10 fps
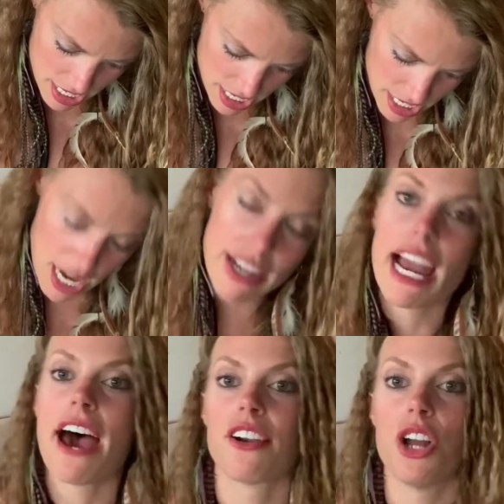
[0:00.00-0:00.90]
Okay,
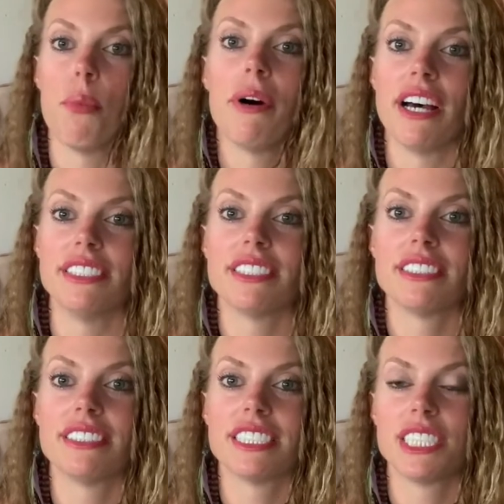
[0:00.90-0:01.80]
I don't know, but
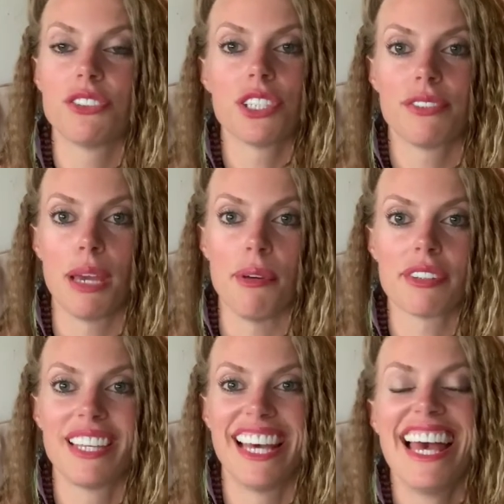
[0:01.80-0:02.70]
she's really famous.